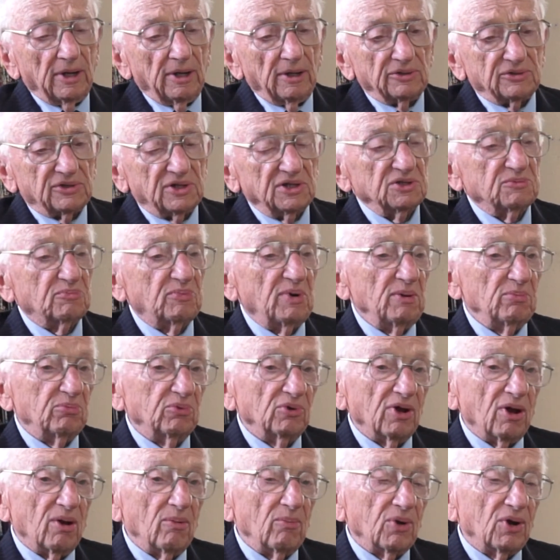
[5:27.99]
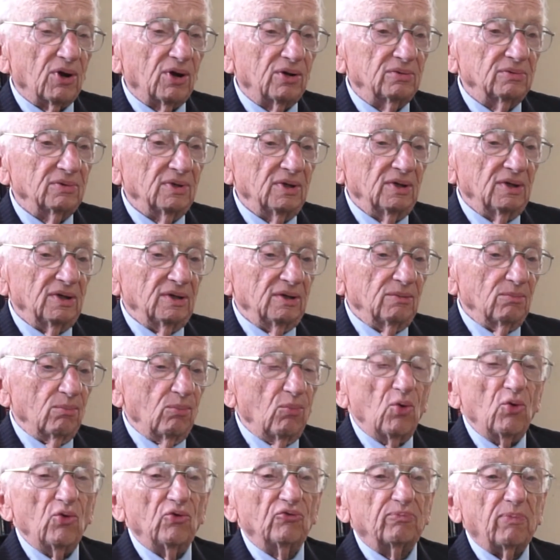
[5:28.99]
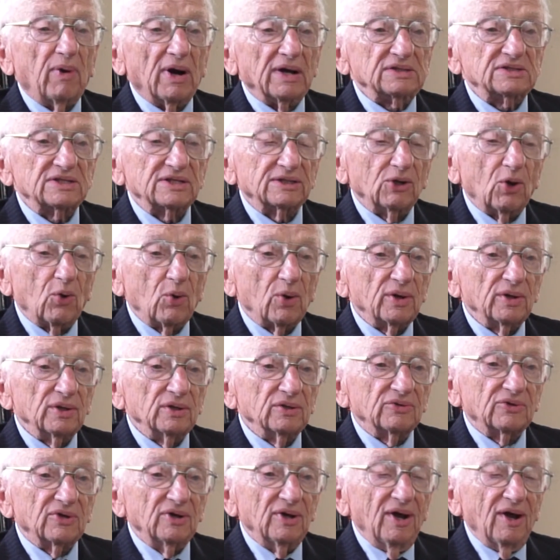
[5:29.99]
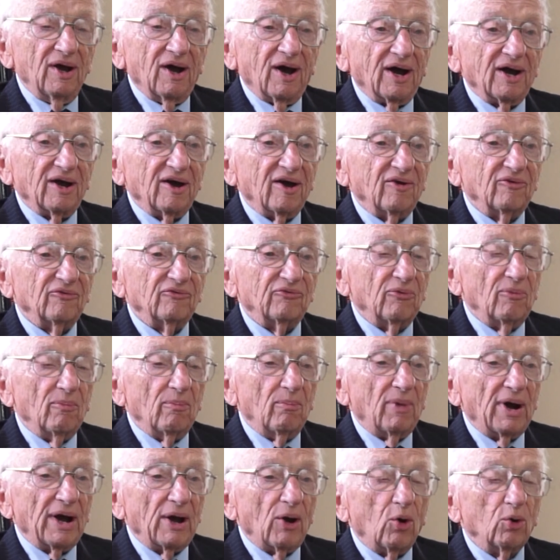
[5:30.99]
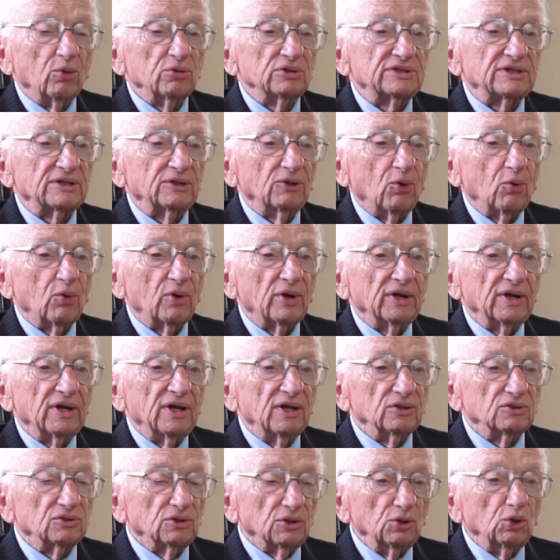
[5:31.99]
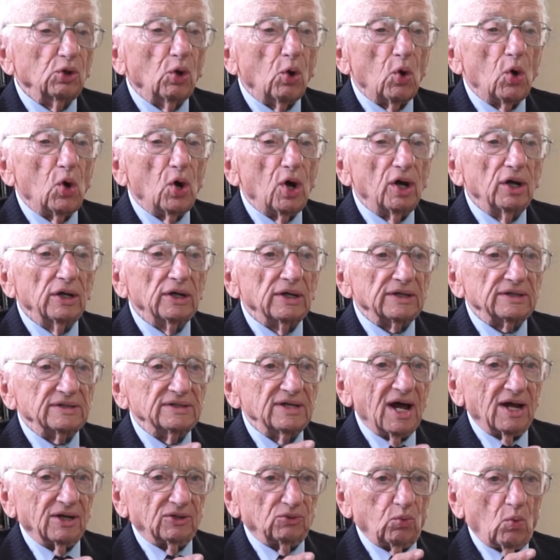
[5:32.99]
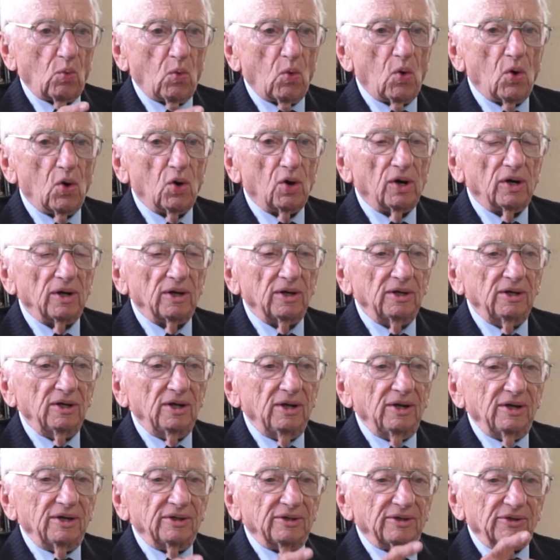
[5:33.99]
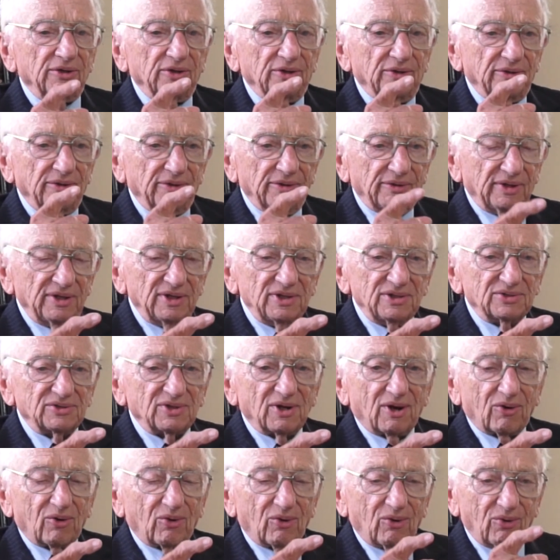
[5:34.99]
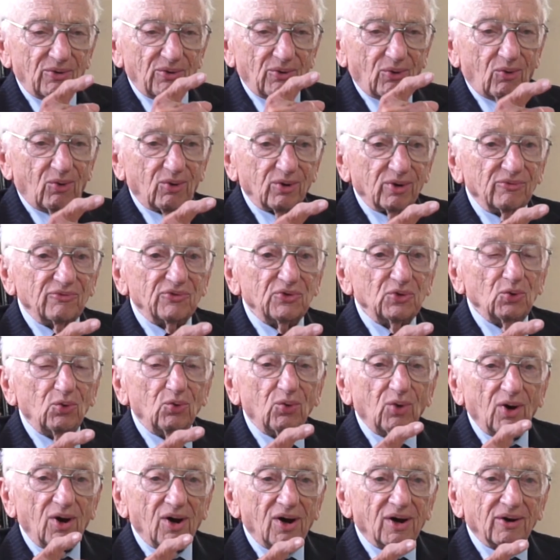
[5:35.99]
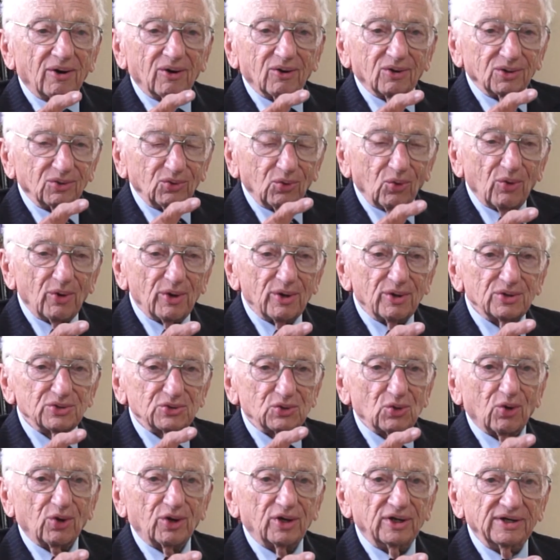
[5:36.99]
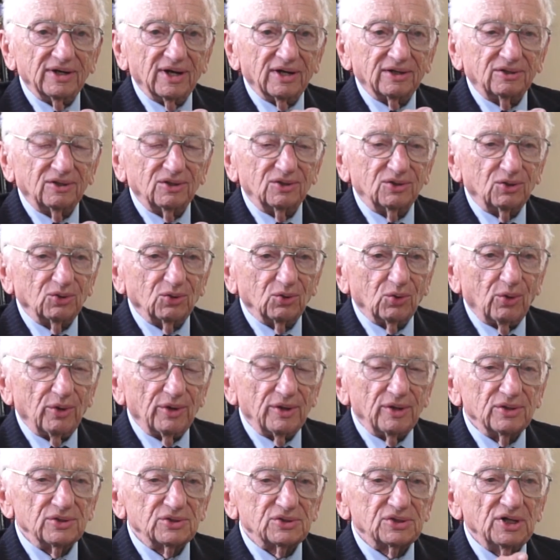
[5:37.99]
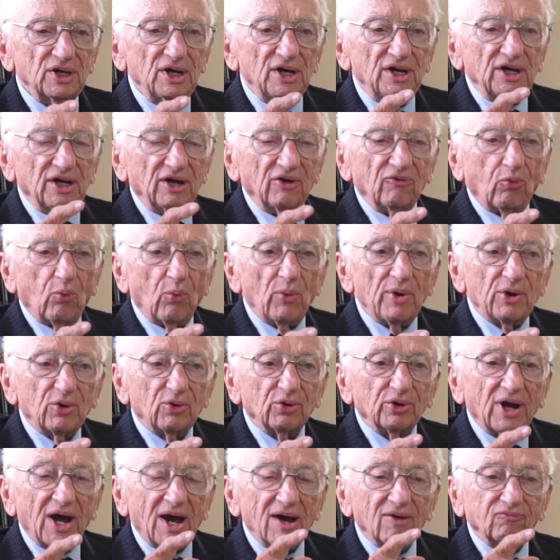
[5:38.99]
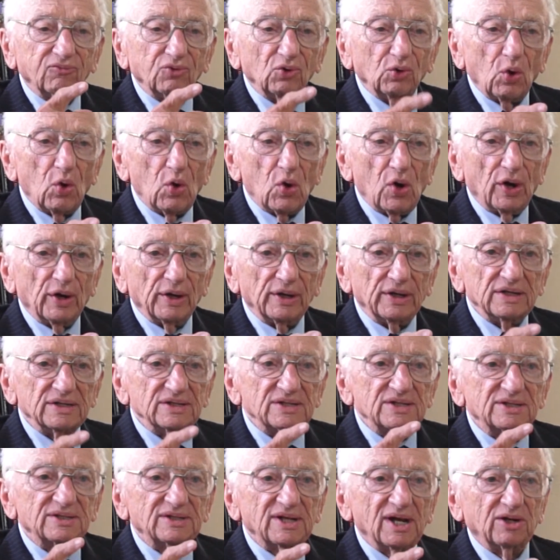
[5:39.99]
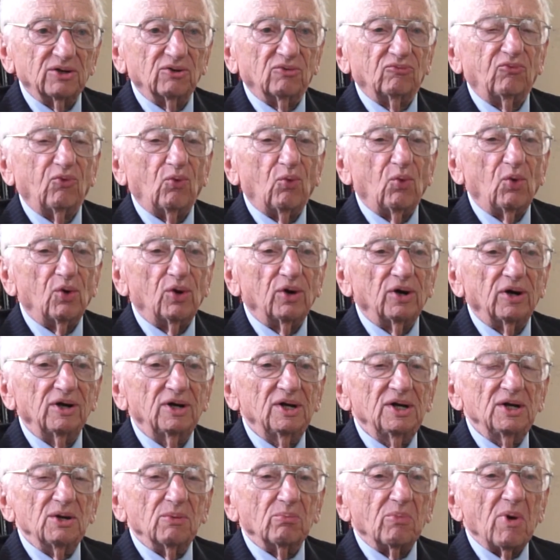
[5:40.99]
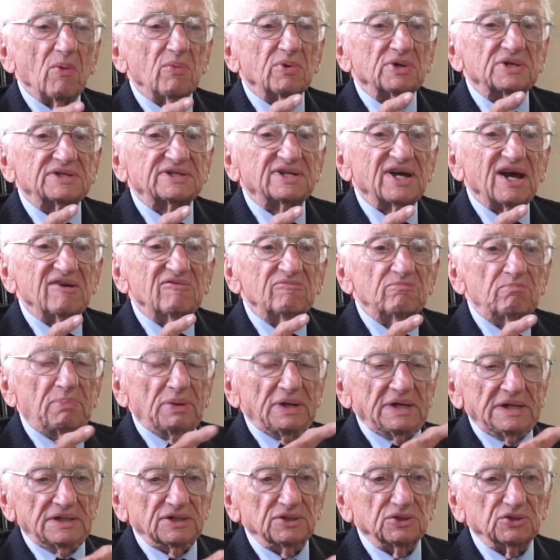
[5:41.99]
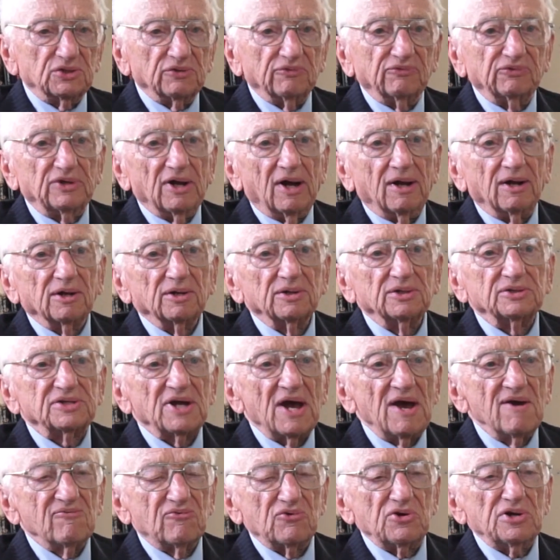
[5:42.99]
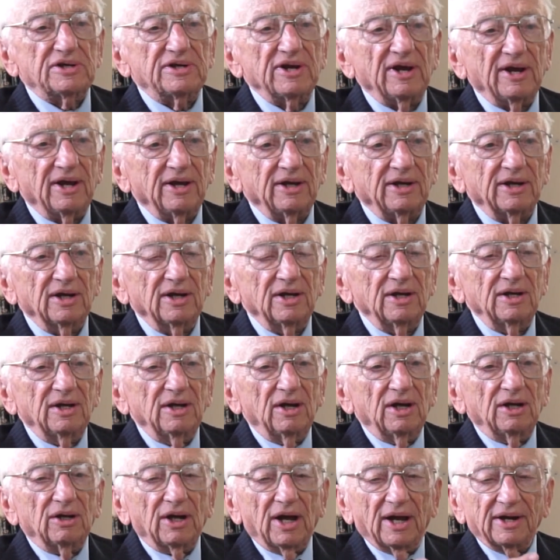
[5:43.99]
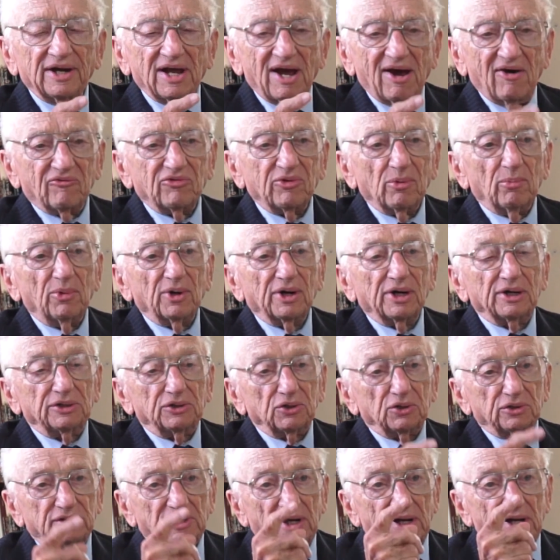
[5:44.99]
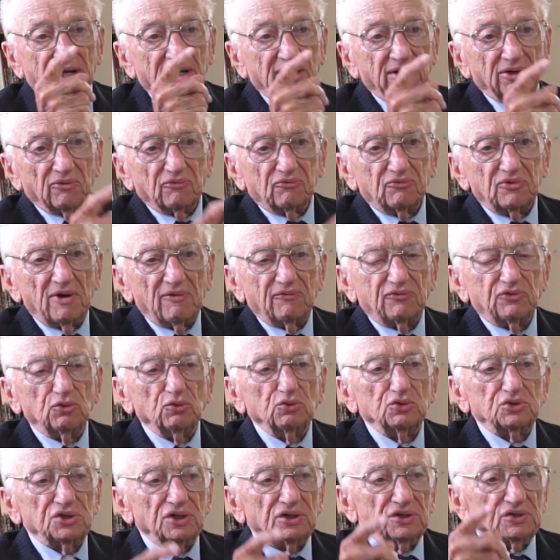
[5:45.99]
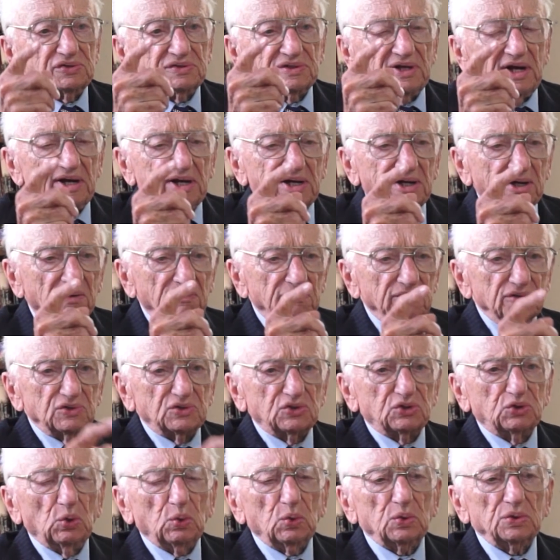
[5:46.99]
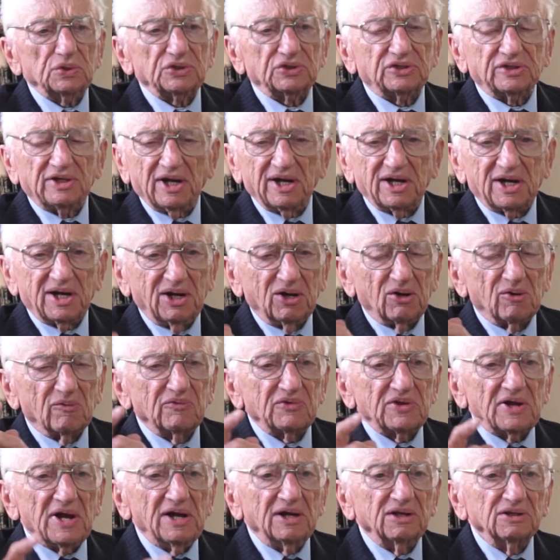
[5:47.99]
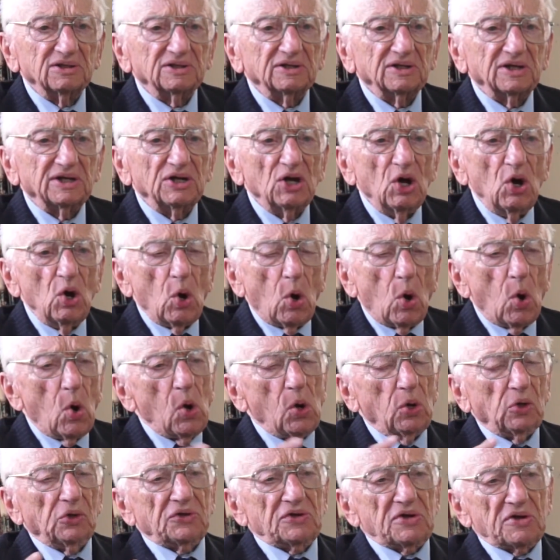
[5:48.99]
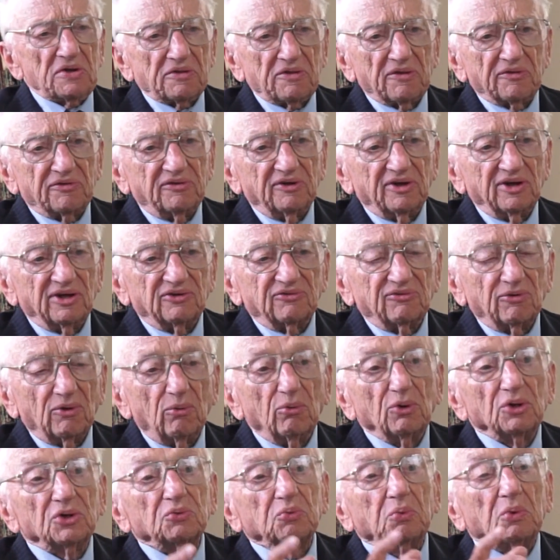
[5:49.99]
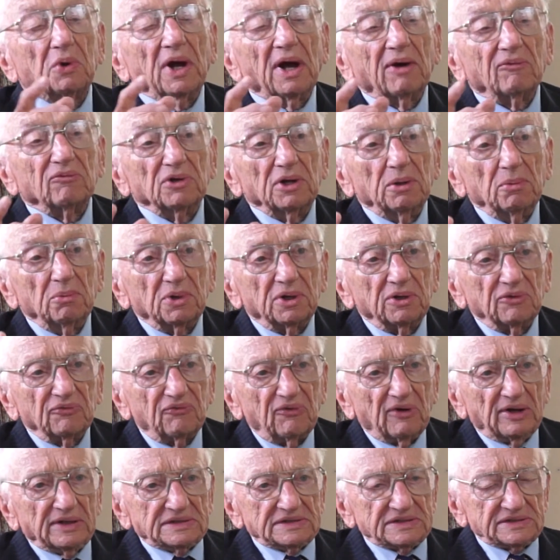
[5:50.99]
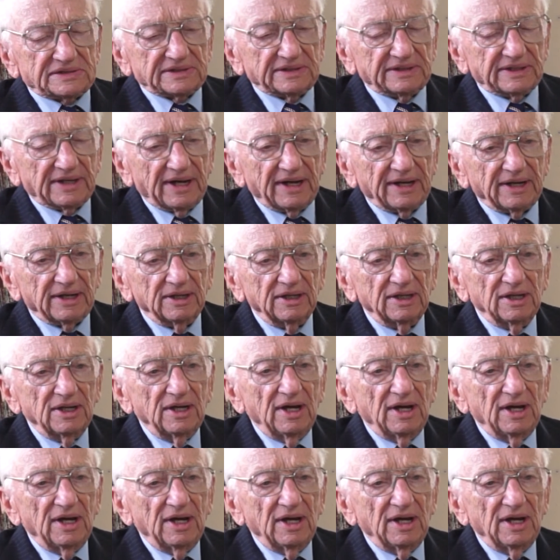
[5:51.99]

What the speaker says: Since people are moved by slogans, I have my own slogan is law, not war. These are, all of you are lawyers or connected to lawyers. If we could have law instead of war, we would save billions of dollars every day and have the money to take care of refugees, take care of the students, take care of the elderly, all the other things for which we have limited funds today.